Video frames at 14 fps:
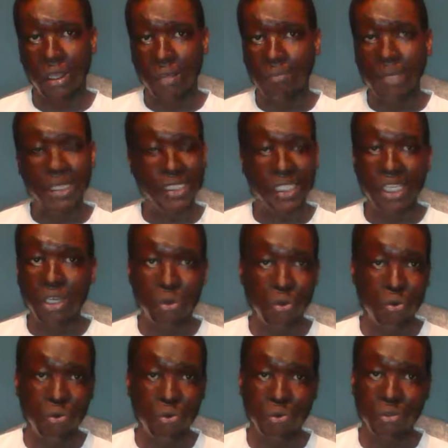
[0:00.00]
But he
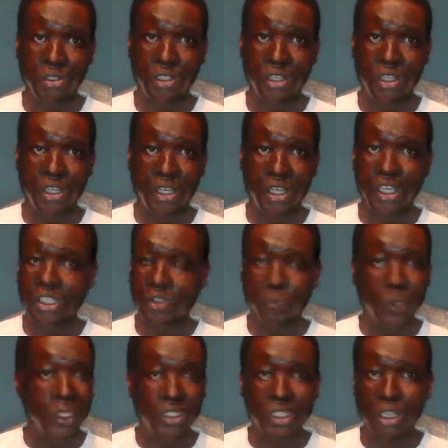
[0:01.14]
who is
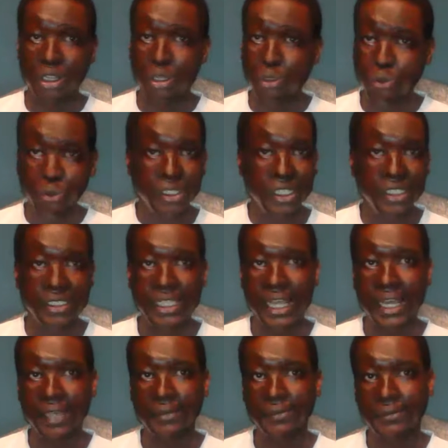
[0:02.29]
willing to lose his
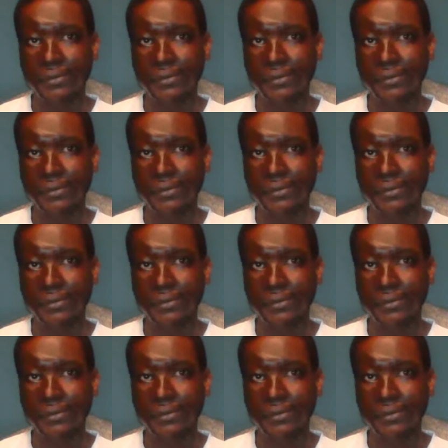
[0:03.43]
life